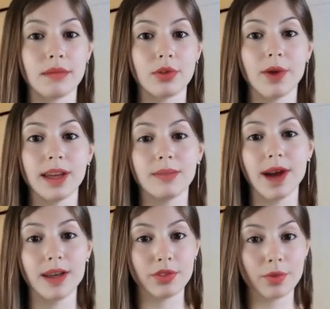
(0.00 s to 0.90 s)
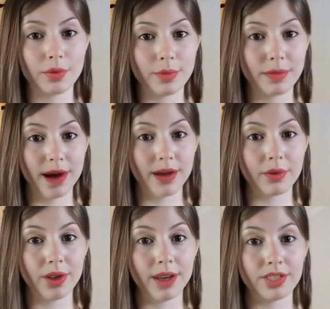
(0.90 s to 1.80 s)
Great bathroom
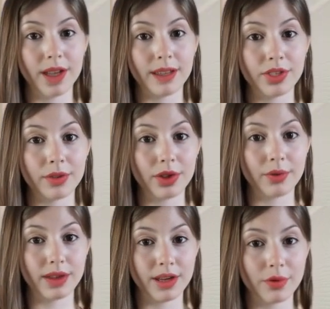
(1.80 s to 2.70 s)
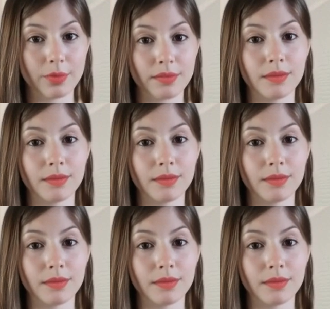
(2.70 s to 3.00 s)
remodel contractor near you.